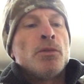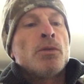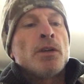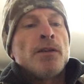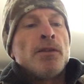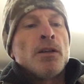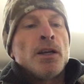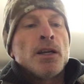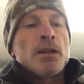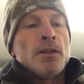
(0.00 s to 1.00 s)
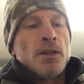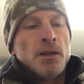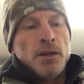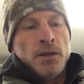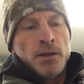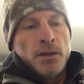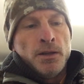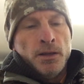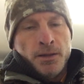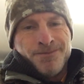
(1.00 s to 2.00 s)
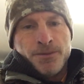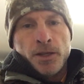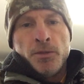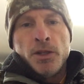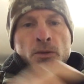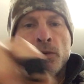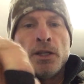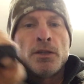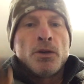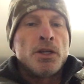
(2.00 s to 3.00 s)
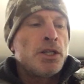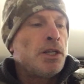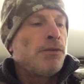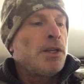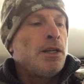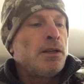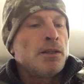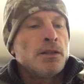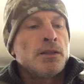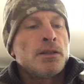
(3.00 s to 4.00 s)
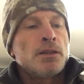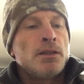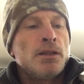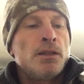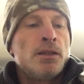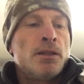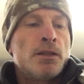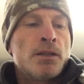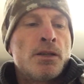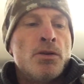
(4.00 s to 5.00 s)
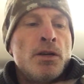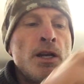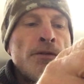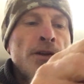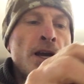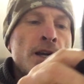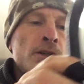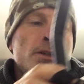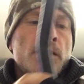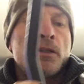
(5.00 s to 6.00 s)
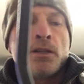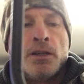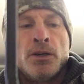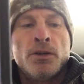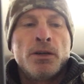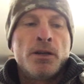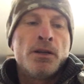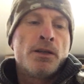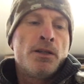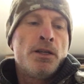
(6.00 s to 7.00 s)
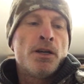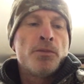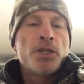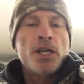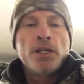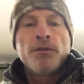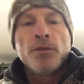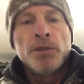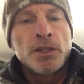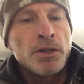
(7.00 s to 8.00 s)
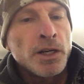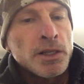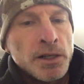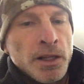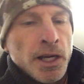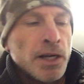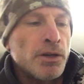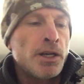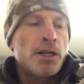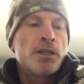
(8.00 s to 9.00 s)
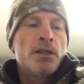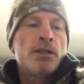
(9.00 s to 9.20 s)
or whatever, like I mean the wind's always shifting. It's going faster, slower, and, I'm changing from this direction to that direction,